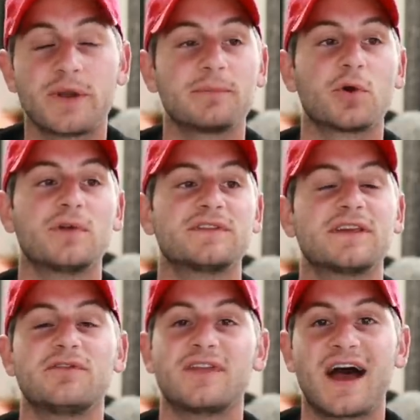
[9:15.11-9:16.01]
but I'm going to
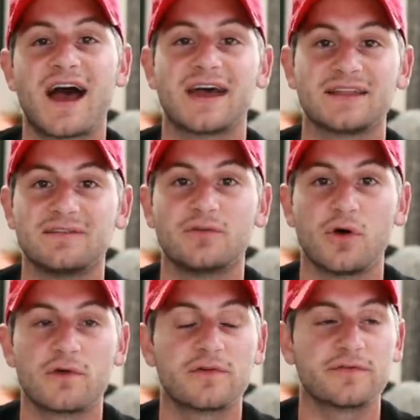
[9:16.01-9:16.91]
give you the high level
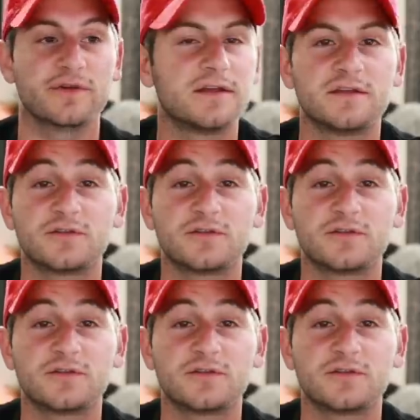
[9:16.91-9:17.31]
overview.